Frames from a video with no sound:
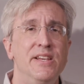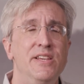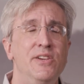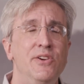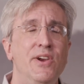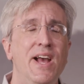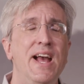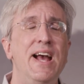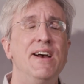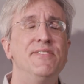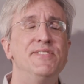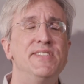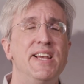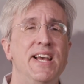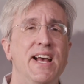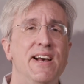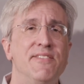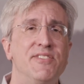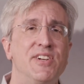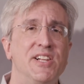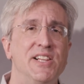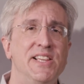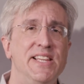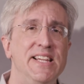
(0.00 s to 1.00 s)
You have to
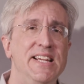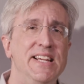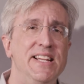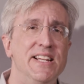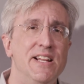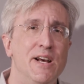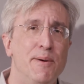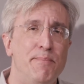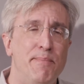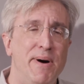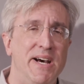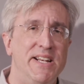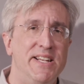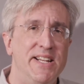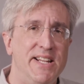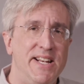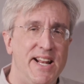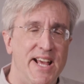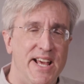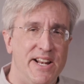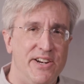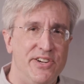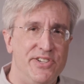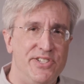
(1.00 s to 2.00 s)
have clean,
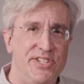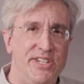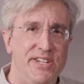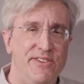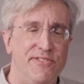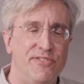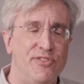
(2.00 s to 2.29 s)
abundant energy